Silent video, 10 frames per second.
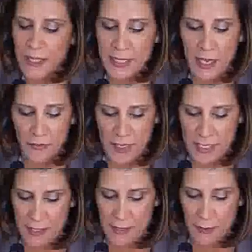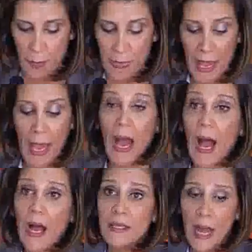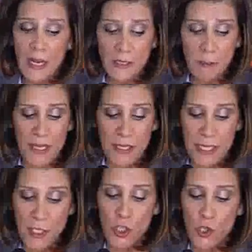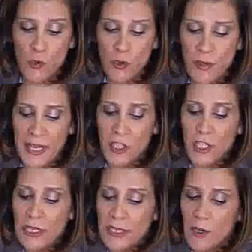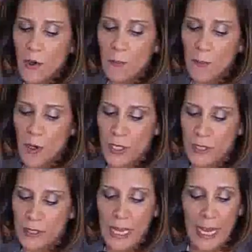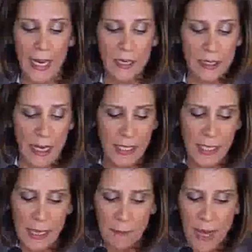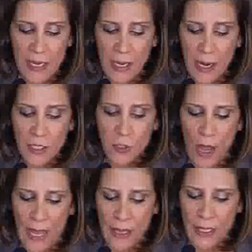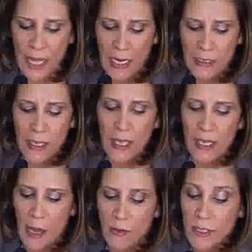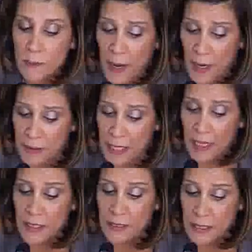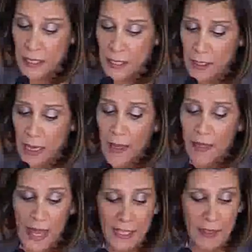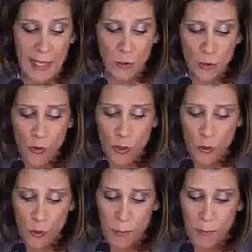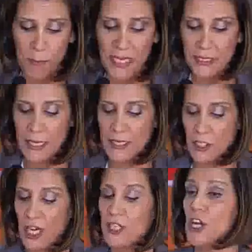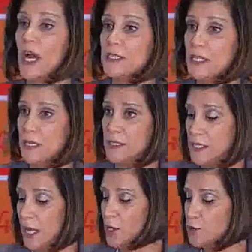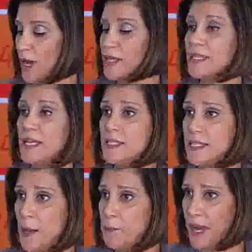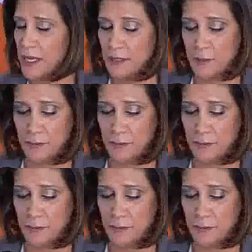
services. Adults must ensure the children component in running parallel to an adult counterpart, guaranteeing that the two groups meet, exchange ideas to assess impacts.